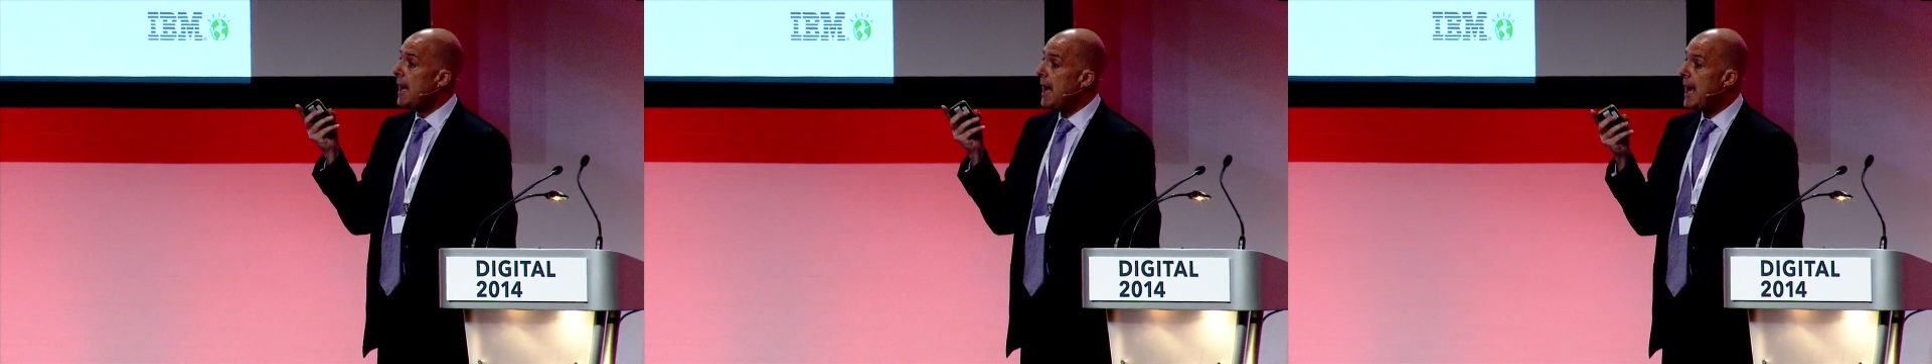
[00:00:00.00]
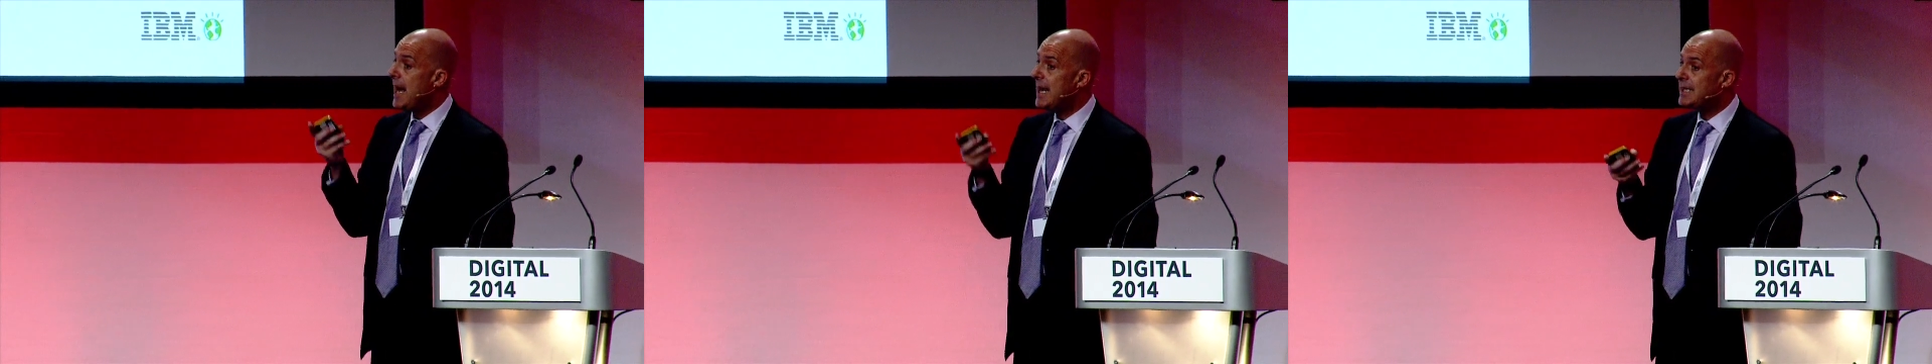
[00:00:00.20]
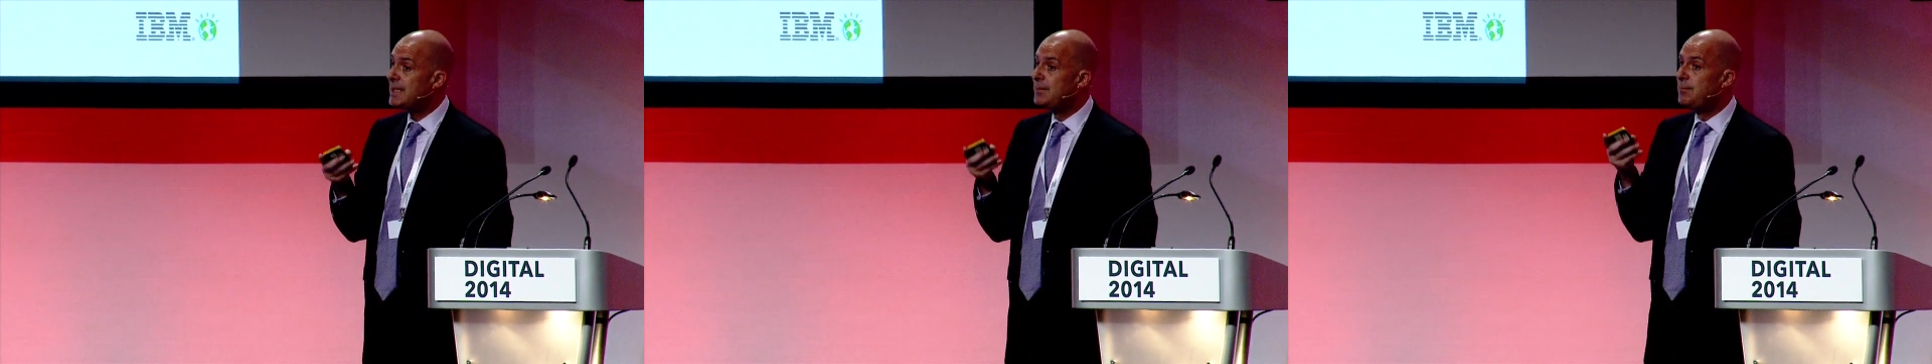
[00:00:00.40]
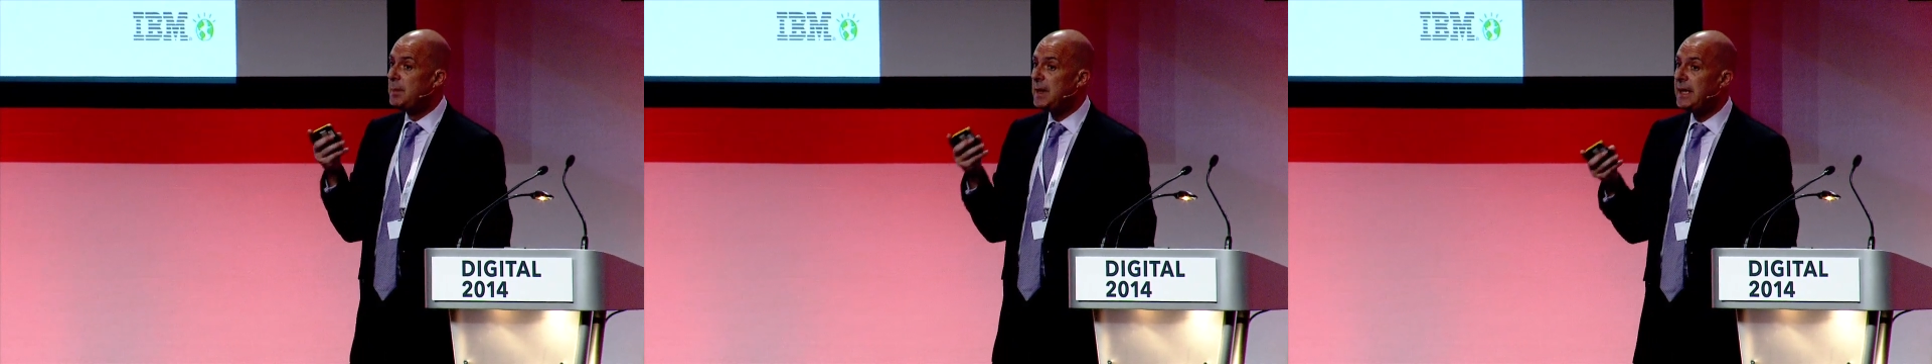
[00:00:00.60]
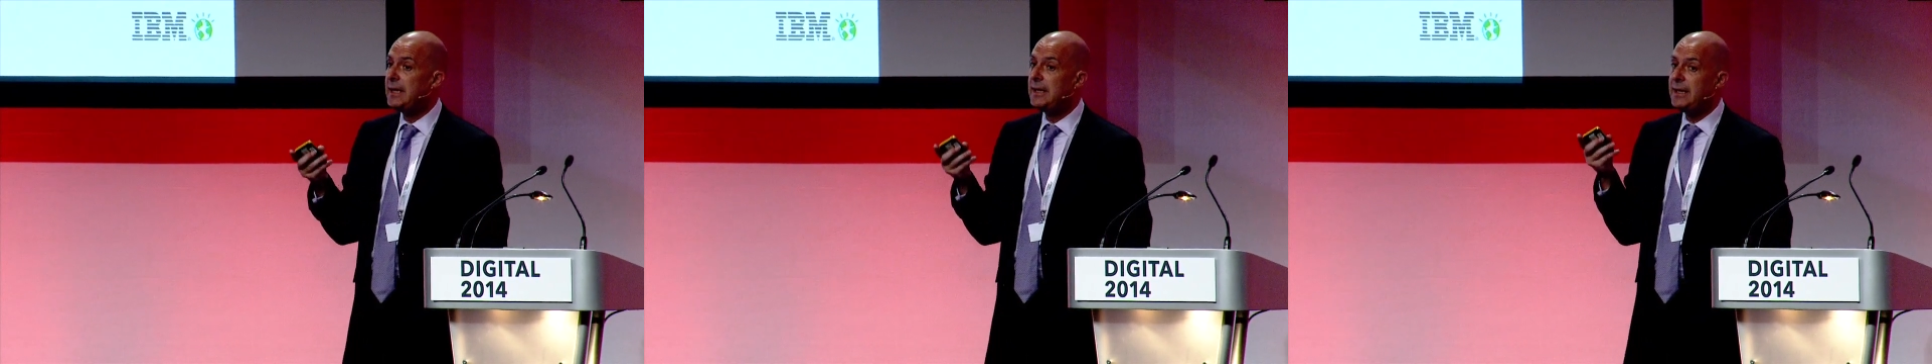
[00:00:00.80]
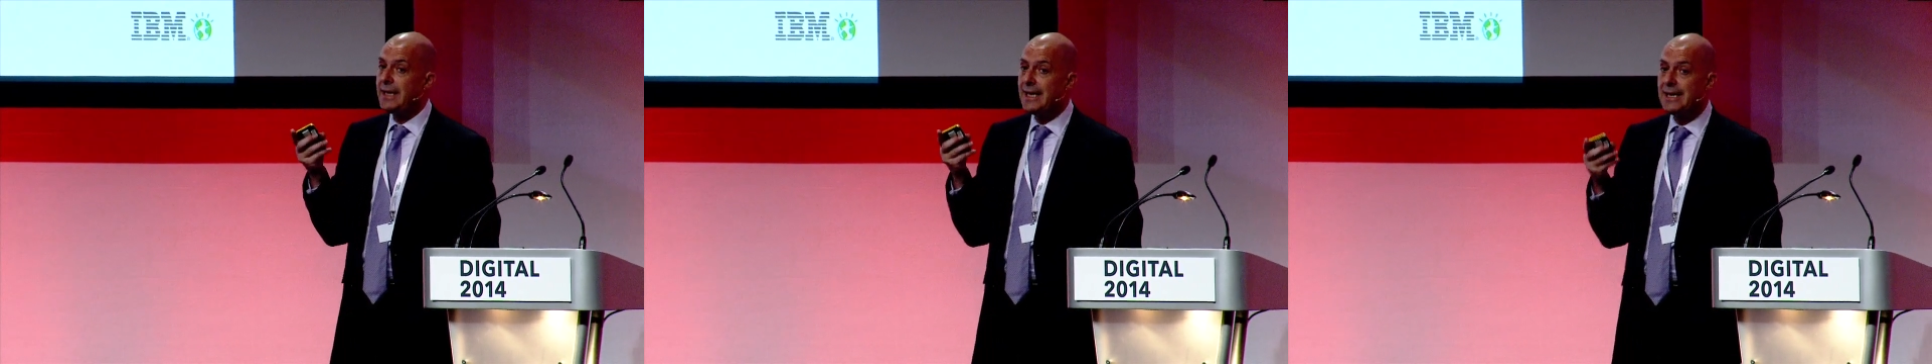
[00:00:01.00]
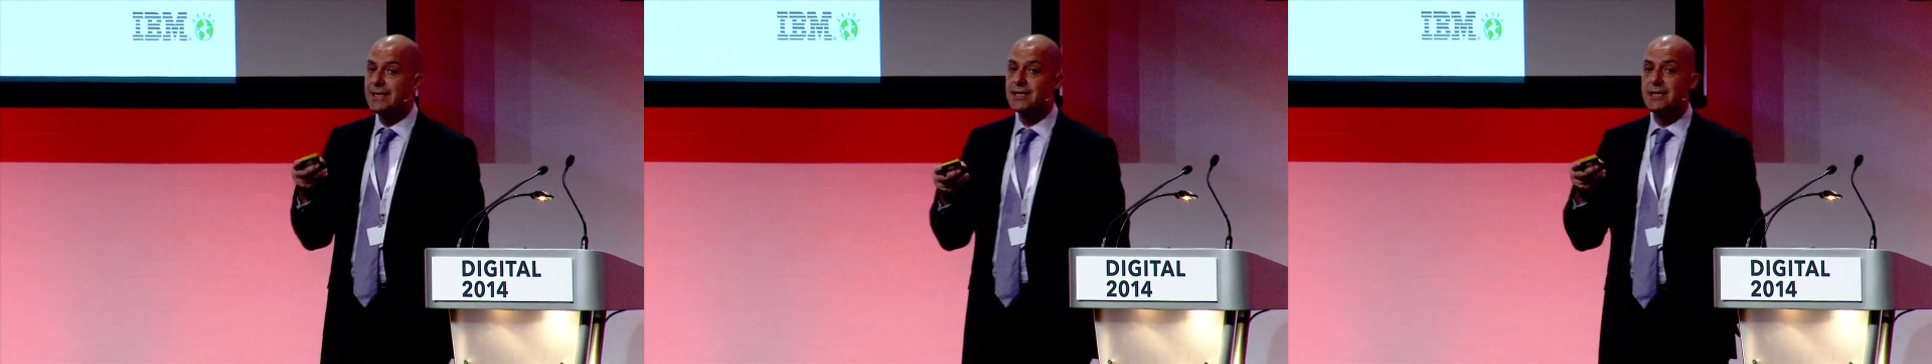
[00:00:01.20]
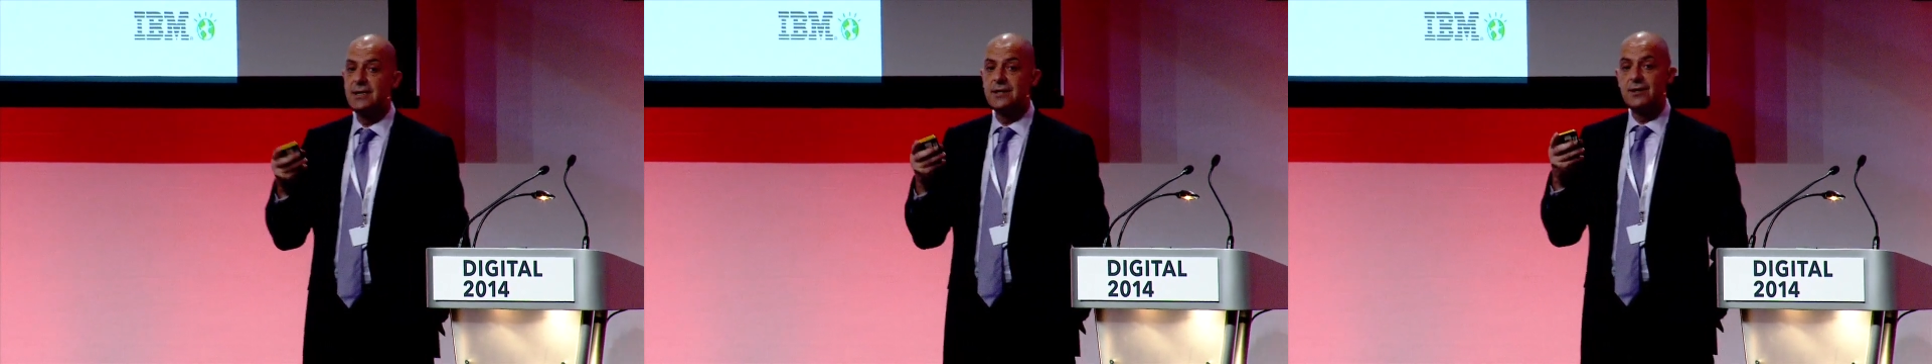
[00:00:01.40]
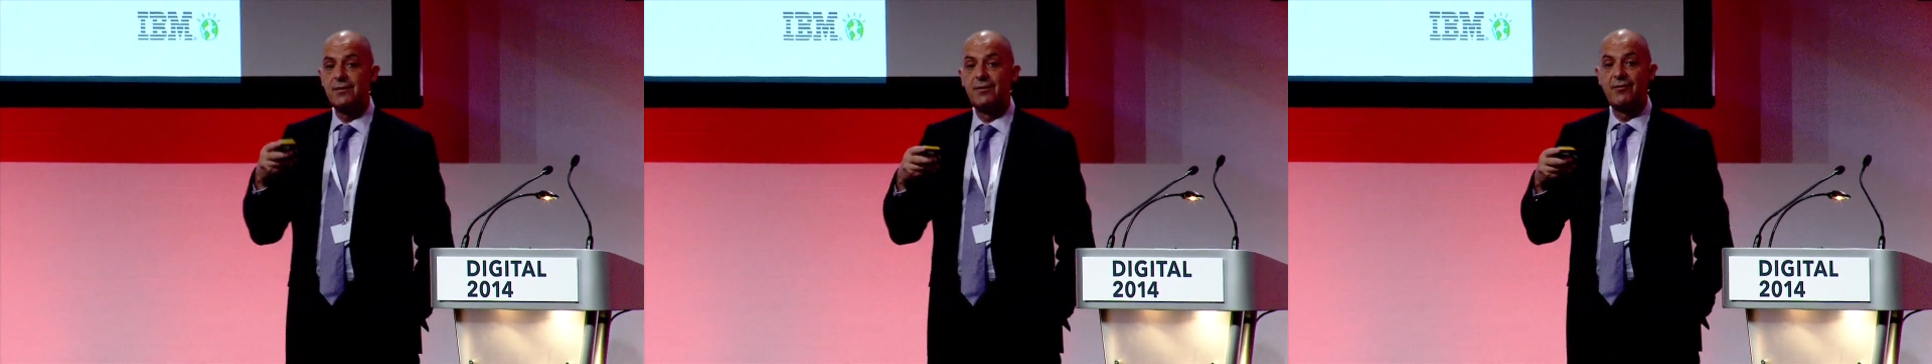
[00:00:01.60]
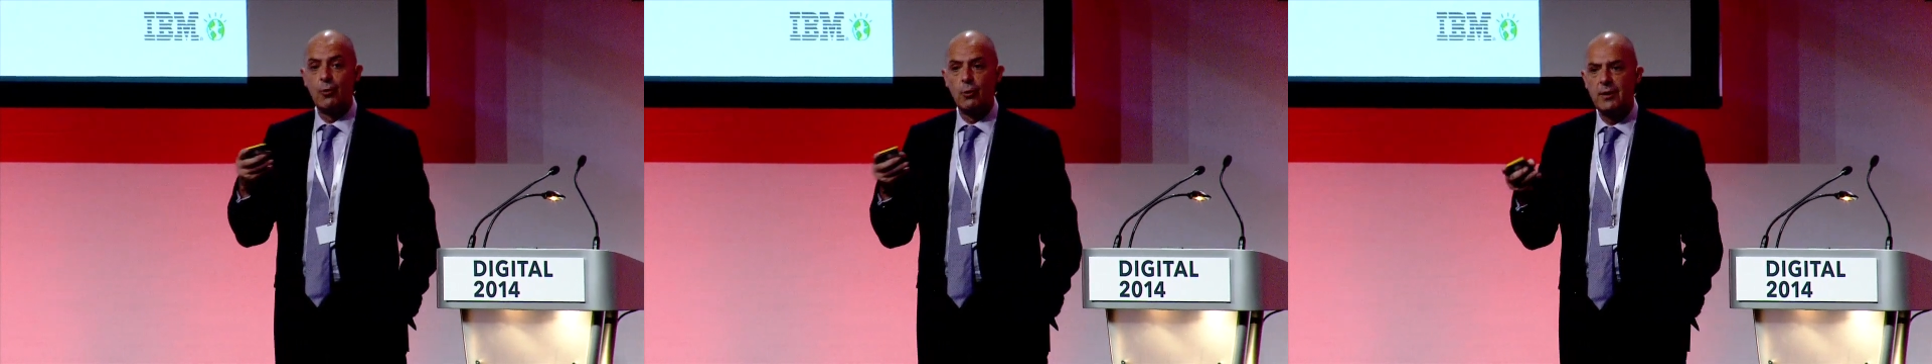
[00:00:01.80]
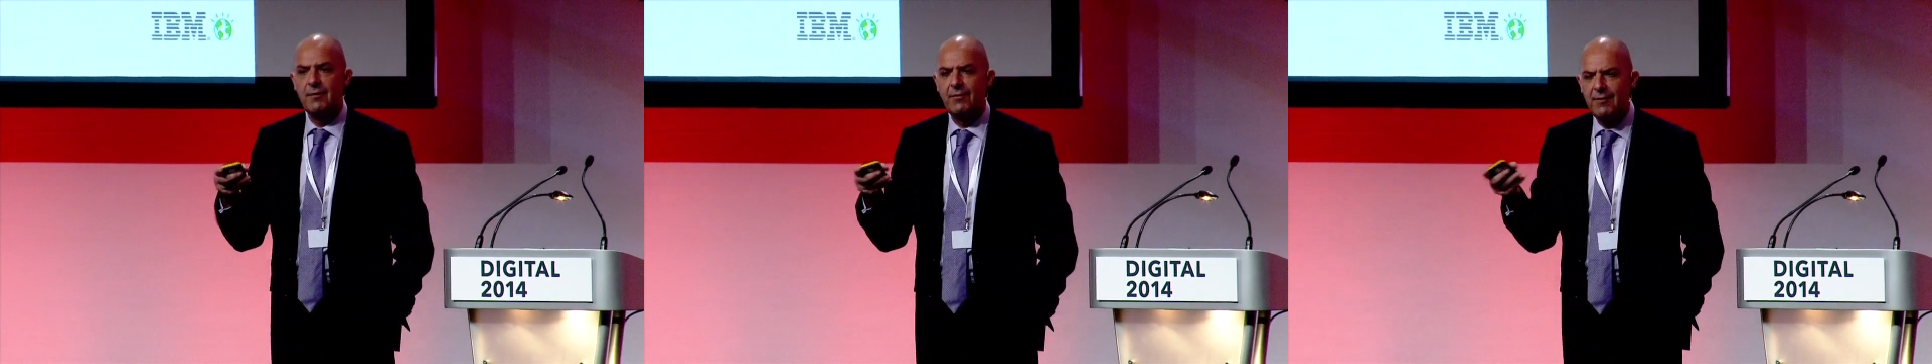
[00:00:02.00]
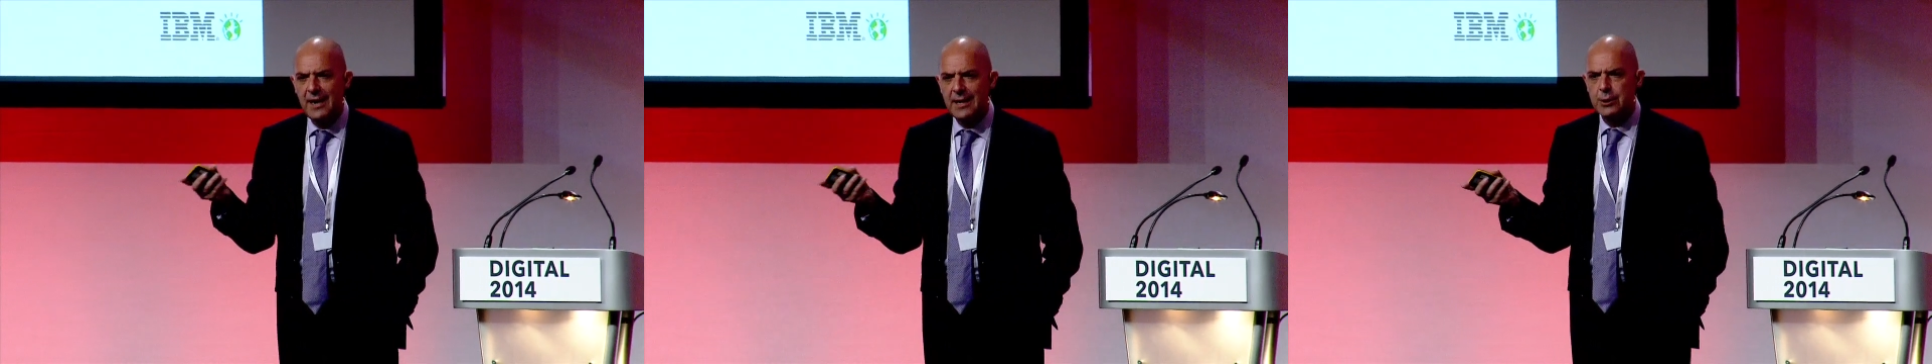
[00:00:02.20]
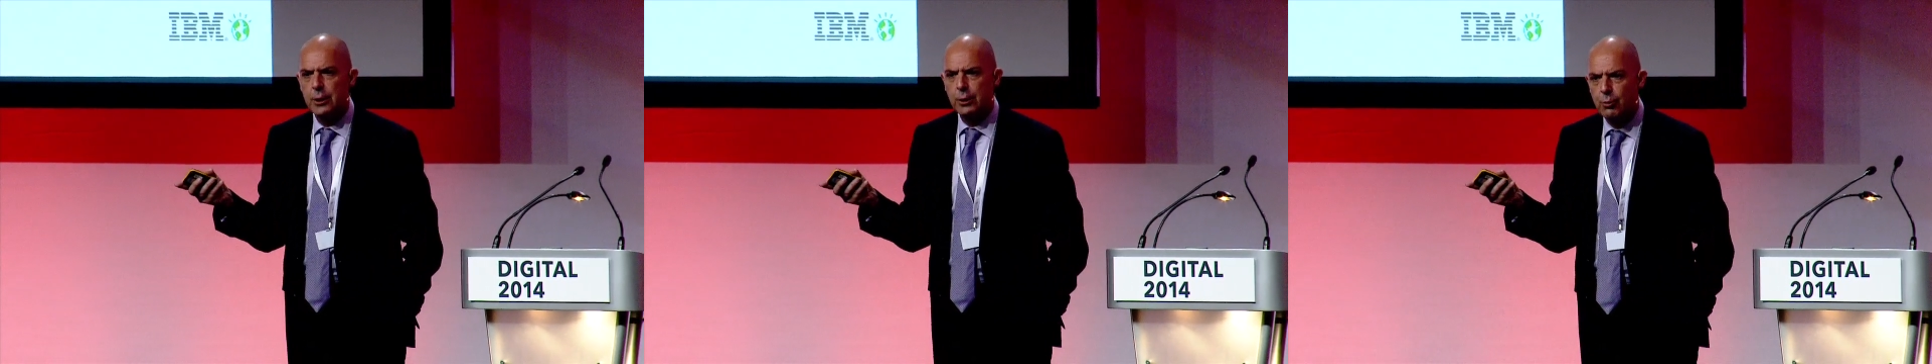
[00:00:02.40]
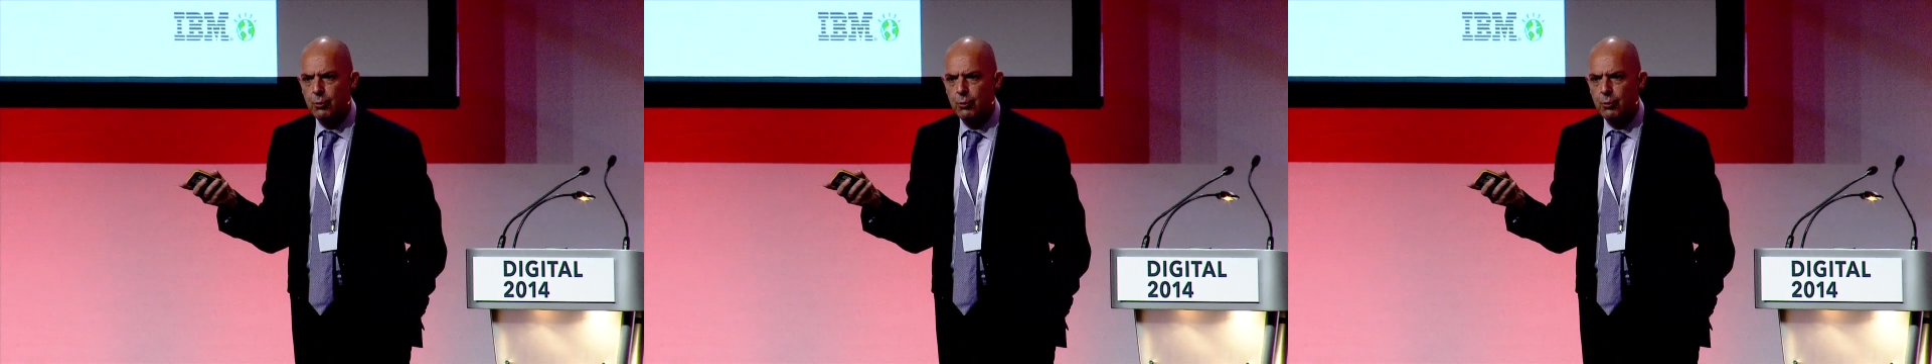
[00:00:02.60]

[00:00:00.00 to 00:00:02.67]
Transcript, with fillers: has been the incidence of fraud and financial